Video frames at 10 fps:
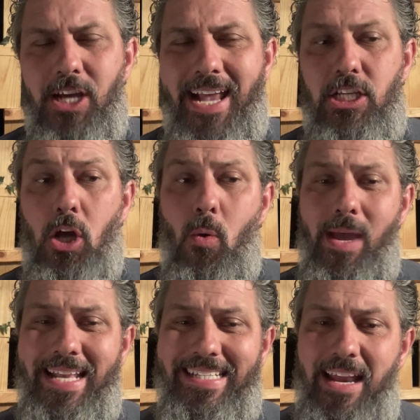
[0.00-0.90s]
And so
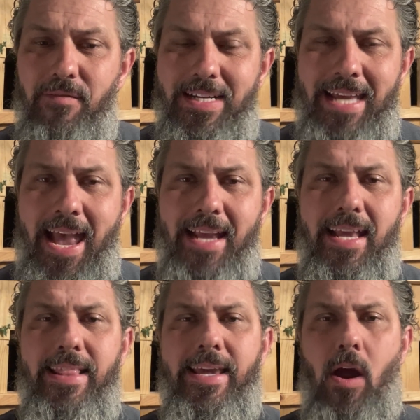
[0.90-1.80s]
instead of
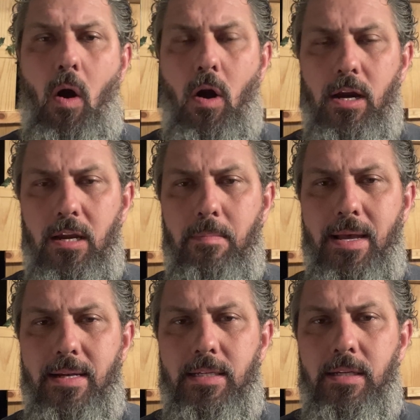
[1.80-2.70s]
attacking the
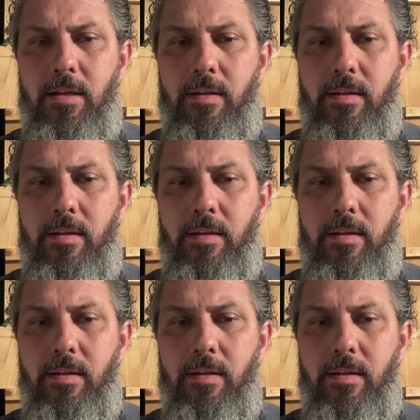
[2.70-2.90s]
argument